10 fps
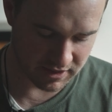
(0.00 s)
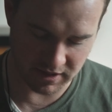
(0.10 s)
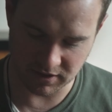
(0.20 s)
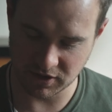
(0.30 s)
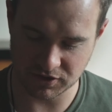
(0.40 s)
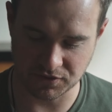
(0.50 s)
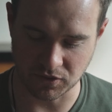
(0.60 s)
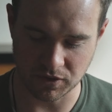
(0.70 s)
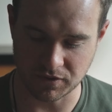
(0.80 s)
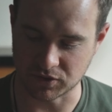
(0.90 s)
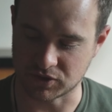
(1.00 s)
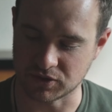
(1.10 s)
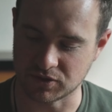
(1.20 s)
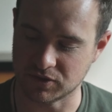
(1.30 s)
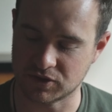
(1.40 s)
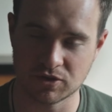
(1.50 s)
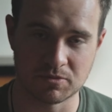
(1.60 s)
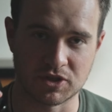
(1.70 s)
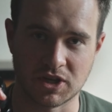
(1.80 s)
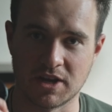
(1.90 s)
Helios-44-2,
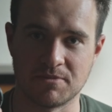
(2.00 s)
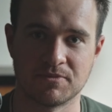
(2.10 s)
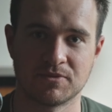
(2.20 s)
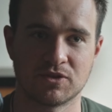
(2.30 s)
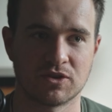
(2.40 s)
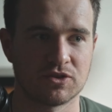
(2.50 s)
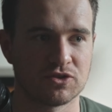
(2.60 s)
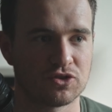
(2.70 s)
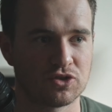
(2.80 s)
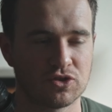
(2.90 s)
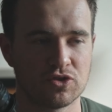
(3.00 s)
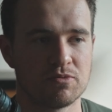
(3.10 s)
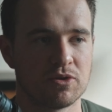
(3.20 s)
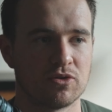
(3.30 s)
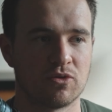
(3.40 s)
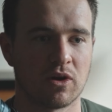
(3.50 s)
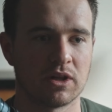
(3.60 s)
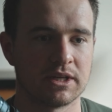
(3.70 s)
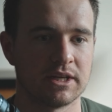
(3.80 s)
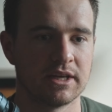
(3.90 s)
super cheap, super good
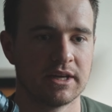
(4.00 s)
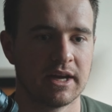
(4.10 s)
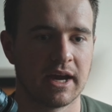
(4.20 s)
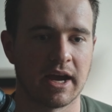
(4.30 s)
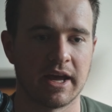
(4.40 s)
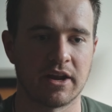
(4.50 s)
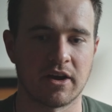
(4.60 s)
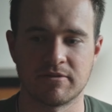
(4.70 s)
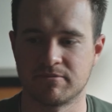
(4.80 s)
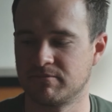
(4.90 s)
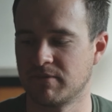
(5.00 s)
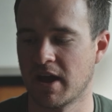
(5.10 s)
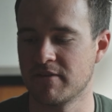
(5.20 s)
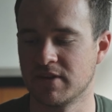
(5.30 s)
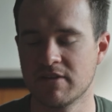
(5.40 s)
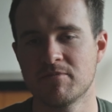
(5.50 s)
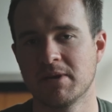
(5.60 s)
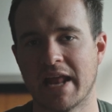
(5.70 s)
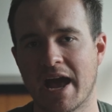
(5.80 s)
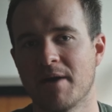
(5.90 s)
quality, and have never
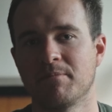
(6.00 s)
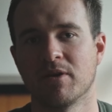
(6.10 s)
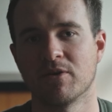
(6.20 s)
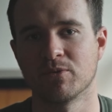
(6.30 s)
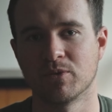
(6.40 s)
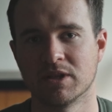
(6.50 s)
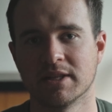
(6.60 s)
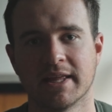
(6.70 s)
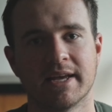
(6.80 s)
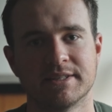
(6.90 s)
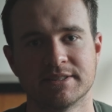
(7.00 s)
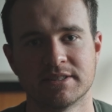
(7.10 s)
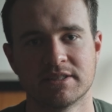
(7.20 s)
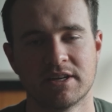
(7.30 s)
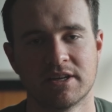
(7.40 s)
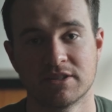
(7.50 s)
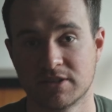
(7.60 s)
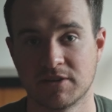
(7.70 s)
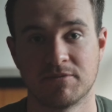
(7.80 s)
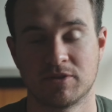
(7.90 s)
been happier with a lens,
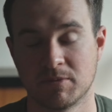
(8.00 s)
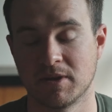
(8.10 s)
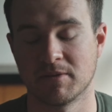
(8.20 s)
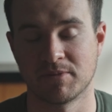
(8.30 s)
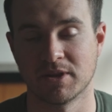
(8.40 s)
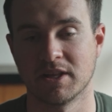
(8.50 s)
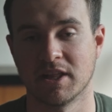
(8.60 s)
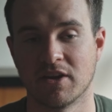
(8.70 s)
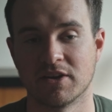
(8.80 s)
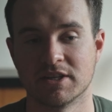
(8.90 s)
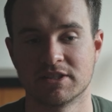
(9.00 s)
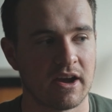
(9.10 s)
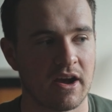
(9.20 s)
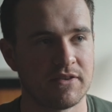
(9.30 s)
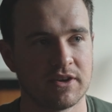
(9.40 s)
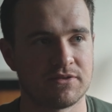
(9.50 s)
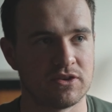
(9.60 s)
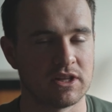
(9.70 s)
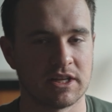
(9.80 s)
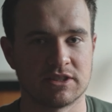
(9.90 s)
to be completely honest. I've had a
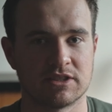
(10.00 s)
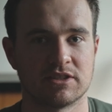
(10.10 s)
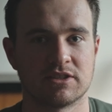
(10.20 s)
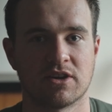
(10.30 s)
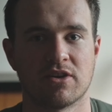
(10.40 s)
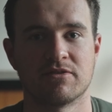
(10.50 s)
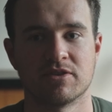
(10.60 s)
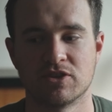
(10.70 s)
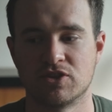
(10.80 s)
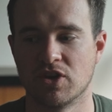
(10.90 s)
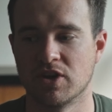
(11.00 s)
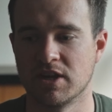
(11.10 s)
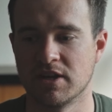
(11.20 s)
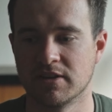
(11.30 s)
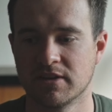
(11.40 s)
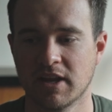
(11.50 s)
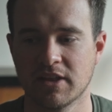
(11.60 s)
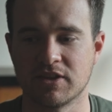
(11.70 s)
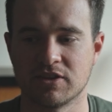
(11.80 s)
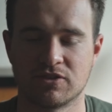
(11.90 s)
few lenses over the journey,
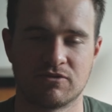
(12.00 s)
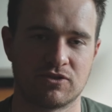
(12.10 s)
nothing